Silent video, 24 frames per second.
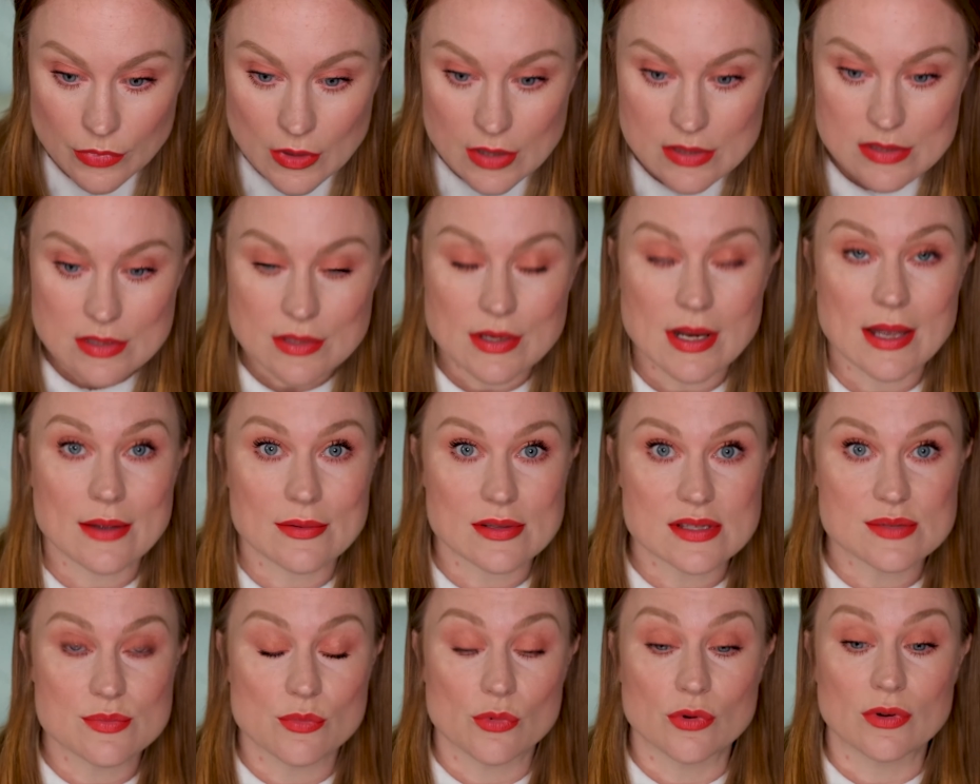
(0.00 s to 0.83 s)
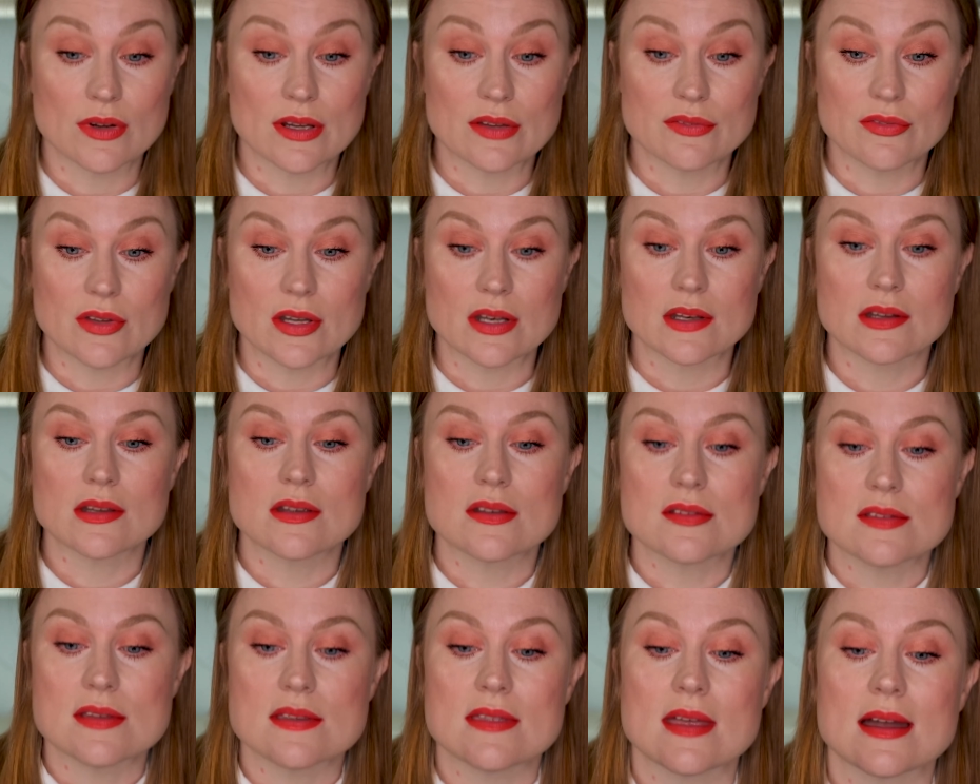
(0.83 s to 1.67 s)
So now it's more even. You
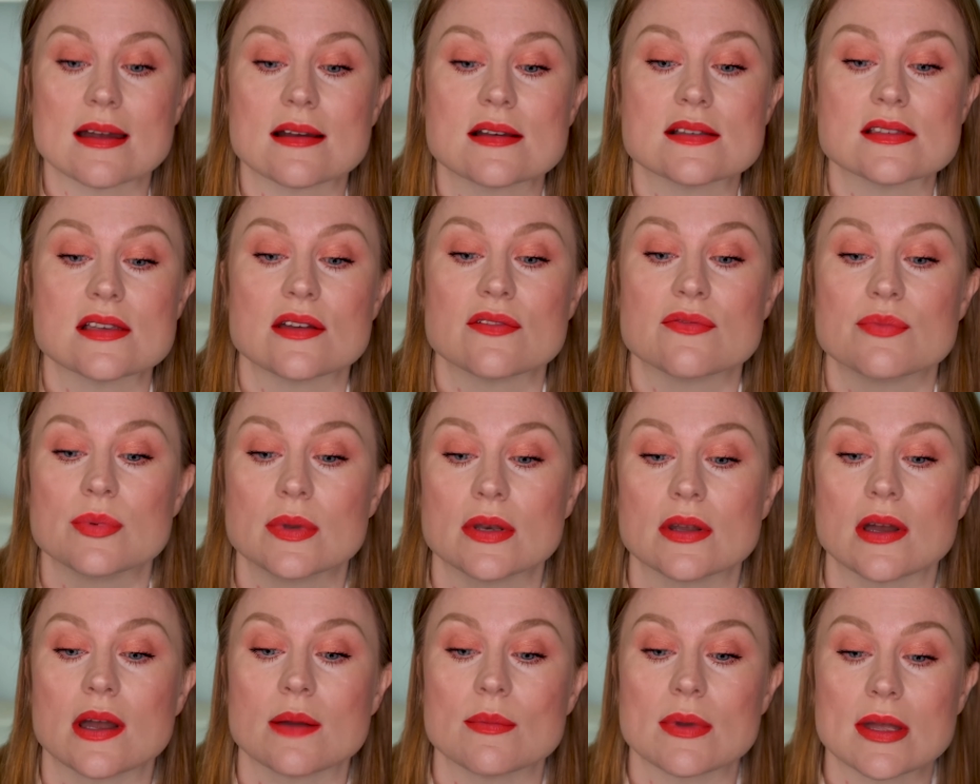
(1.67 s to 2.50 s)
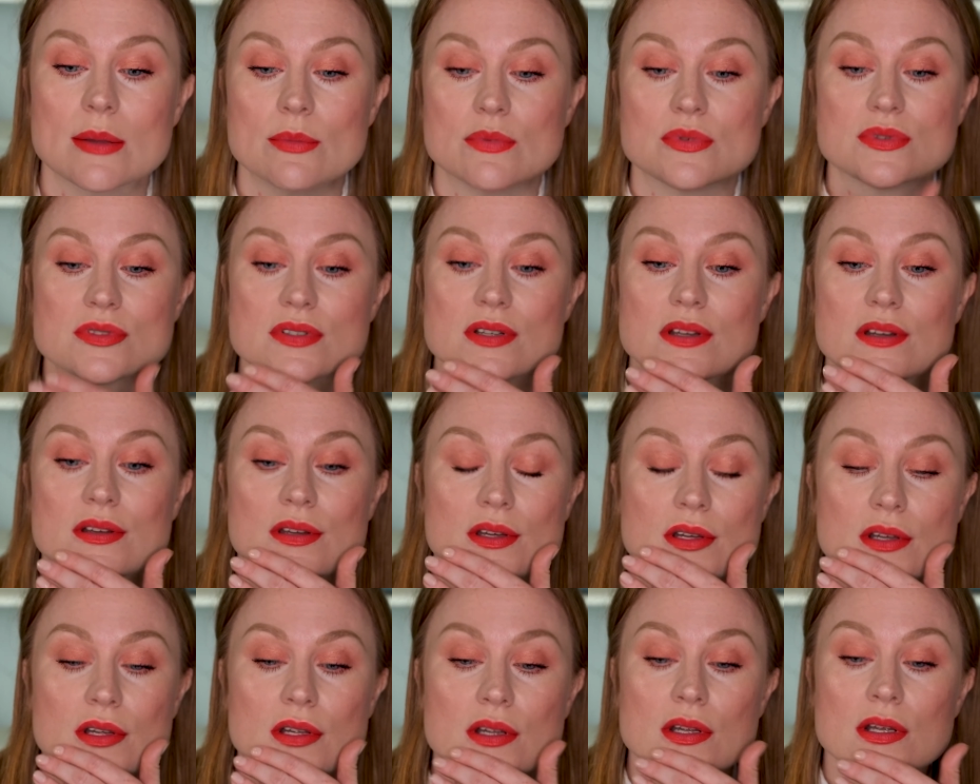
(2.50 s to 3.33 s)
see that because I'm able to
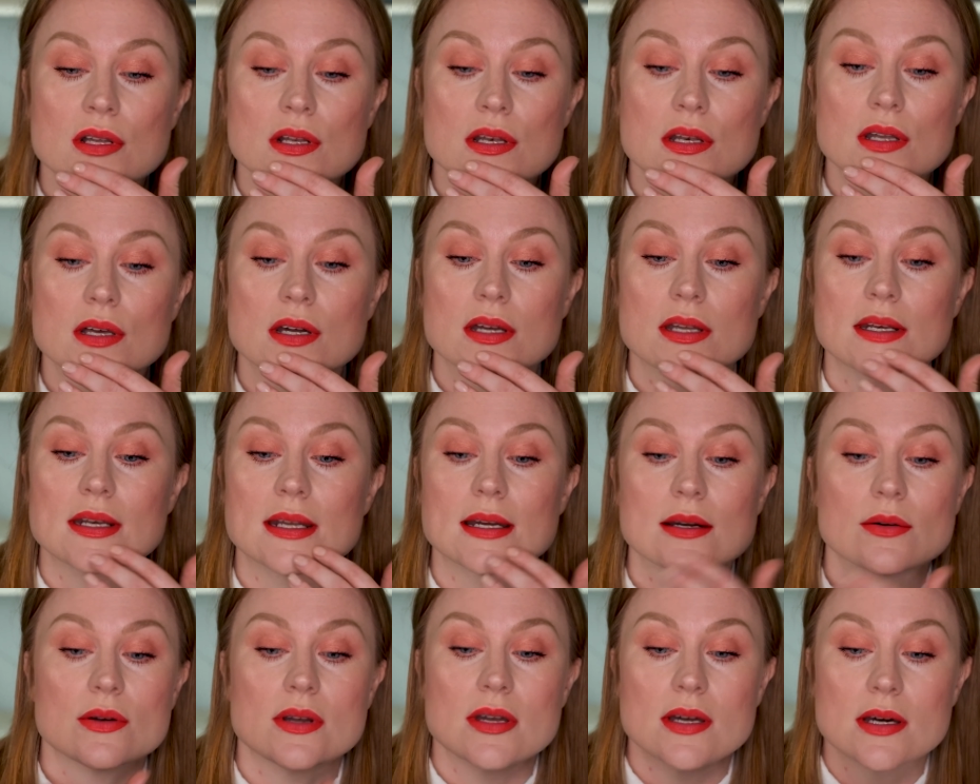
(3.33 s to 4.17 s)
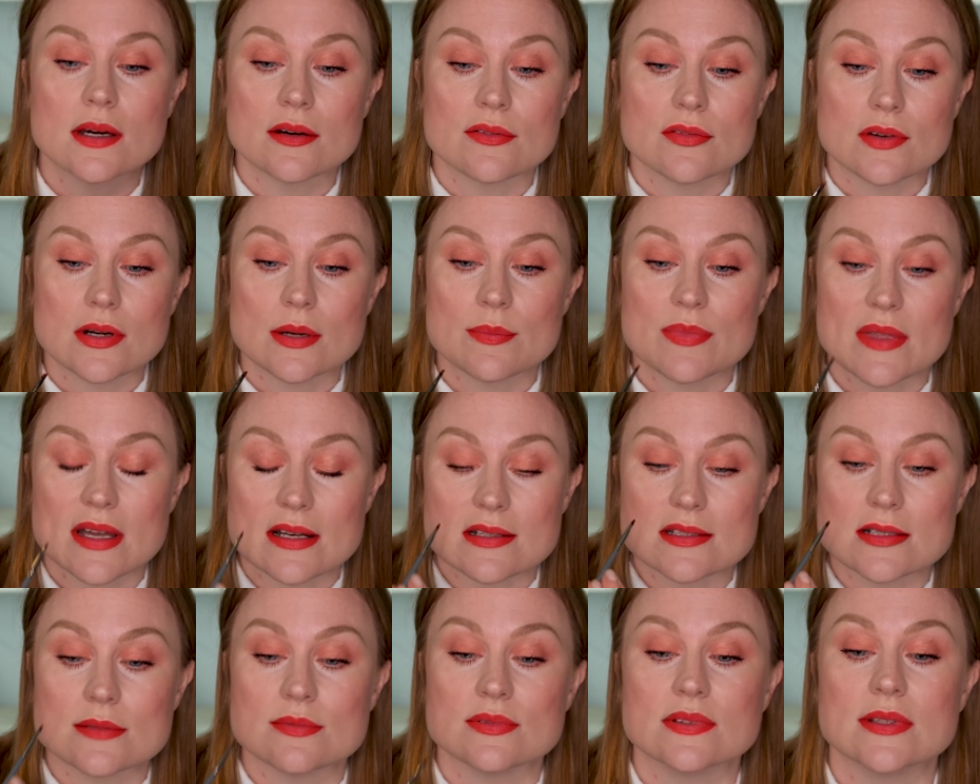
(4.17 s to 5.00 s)
look now and cover up that
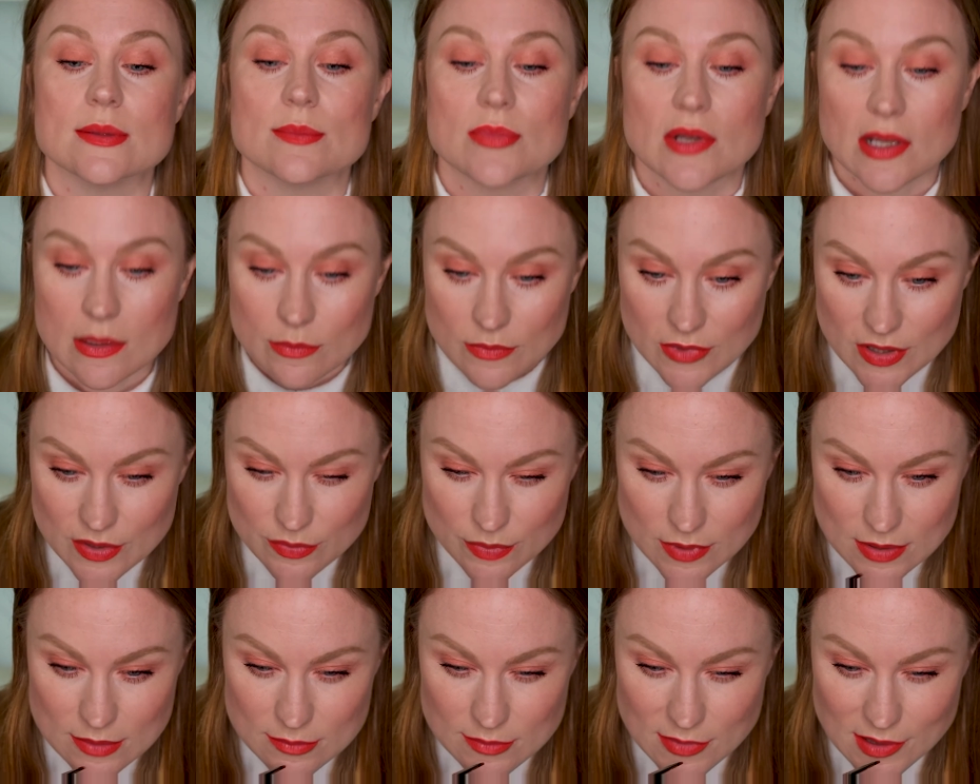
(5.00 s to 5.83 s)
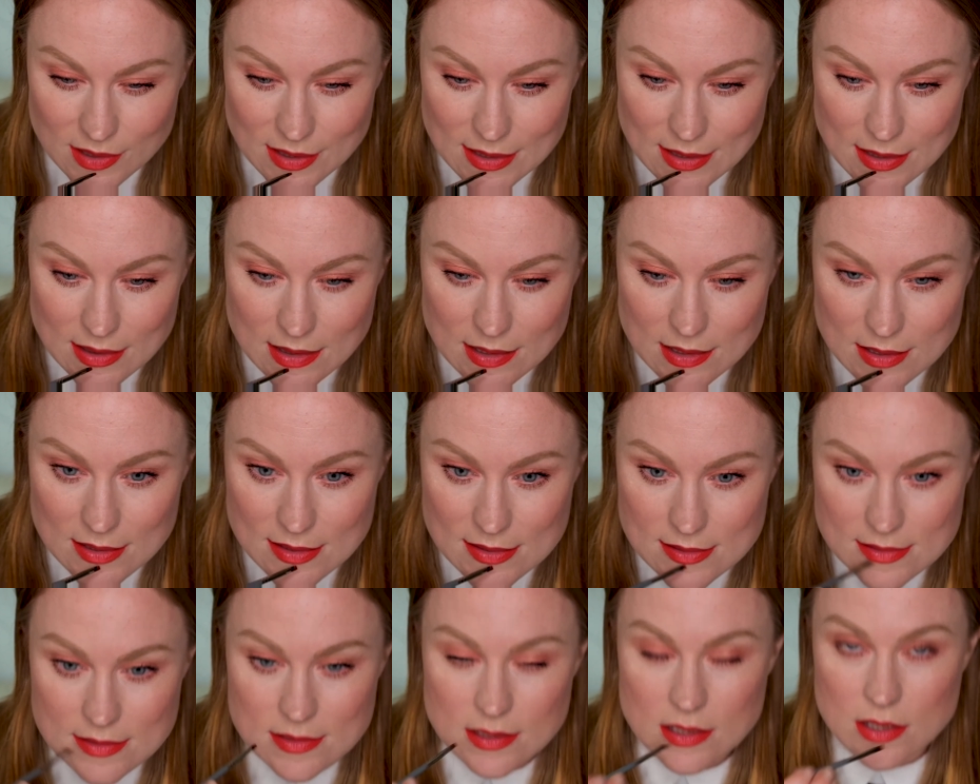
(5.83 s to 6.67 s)
double lip line, whereas when I'm like
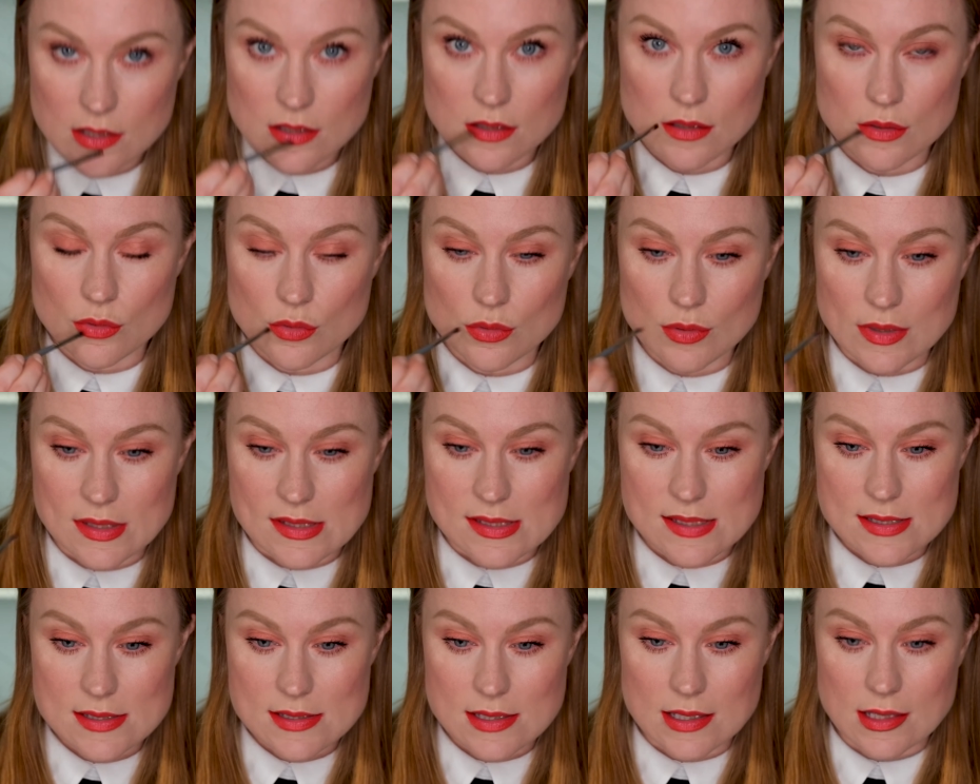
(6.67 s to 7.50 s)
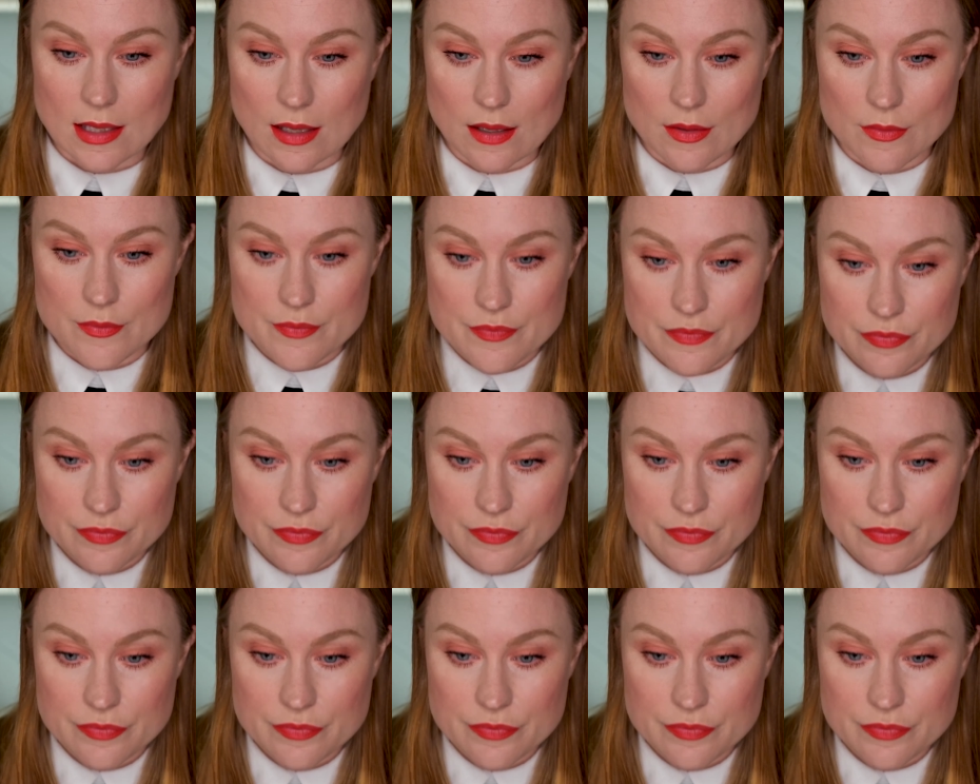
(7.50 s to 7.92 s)
this, I can't always see it.